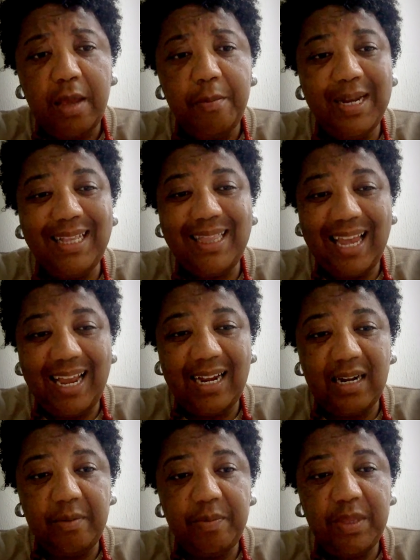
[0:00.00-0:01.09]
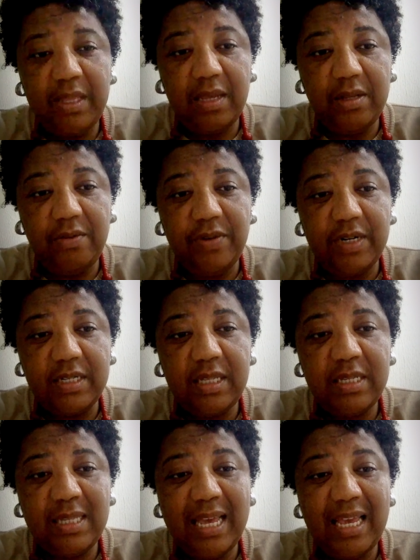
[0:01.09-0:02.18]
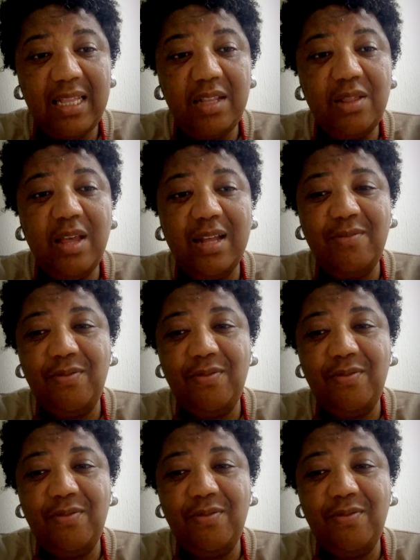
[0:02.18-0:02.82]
but there in the universities they did not